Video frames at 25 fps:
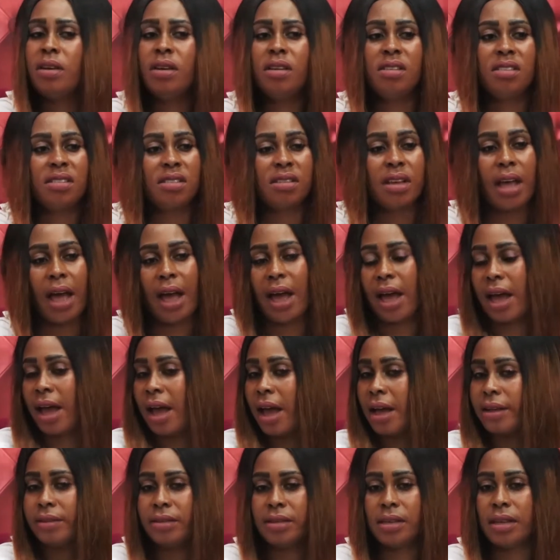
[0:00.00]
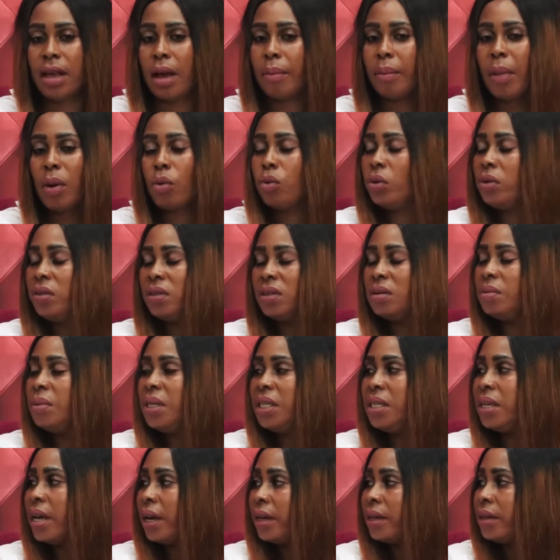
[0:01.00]
Big sad, see, I won't
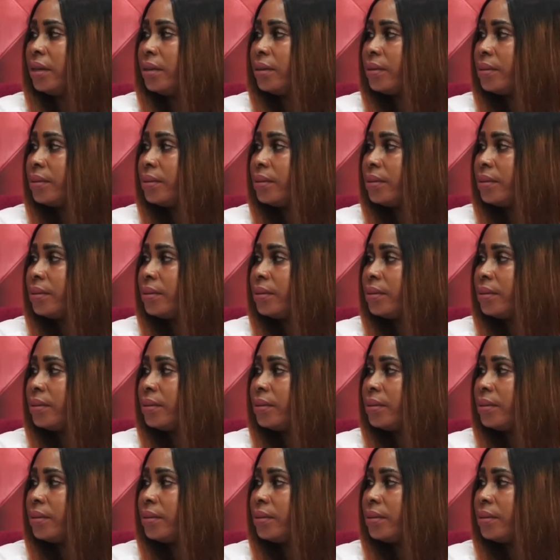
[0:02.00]
mean.